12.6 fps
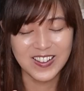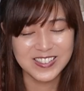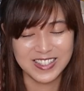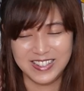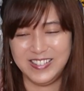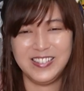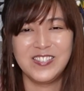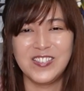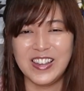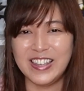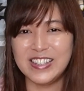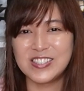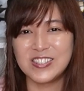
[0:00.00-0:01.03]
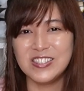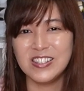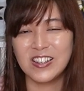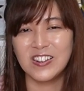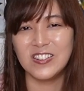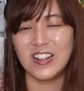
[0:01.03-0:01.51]
was like, wait, shouldn't
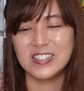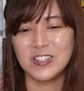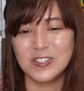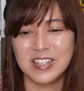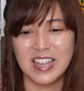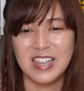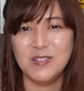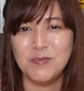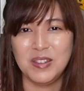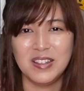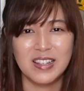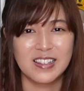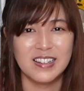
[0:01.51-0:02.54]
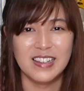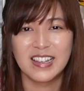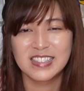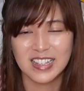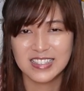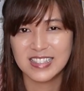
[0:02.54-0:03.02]
the Colossal Titan be like a
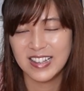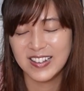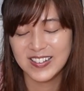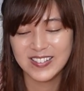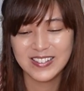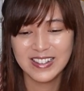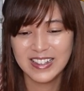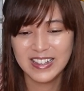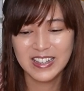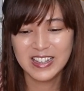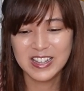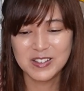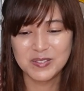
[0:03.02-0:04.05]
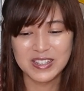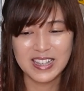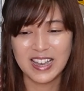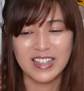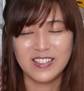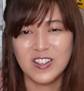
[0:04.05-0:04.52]
XXL? But
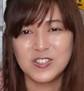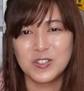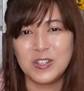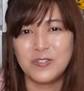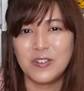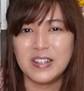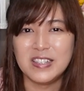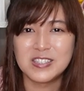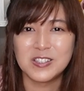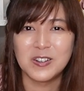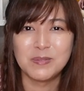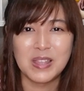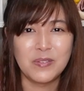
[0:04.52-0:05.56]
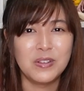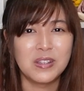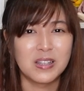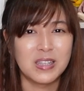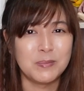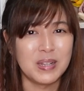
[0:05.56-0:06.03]
yeah, I thought it was really funny, so I'm definitely
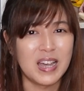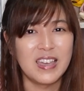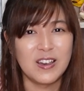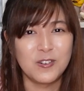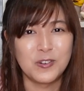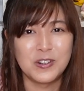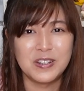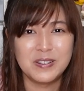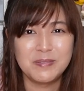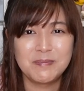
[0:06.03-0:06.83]
gonna keep an eye out for it.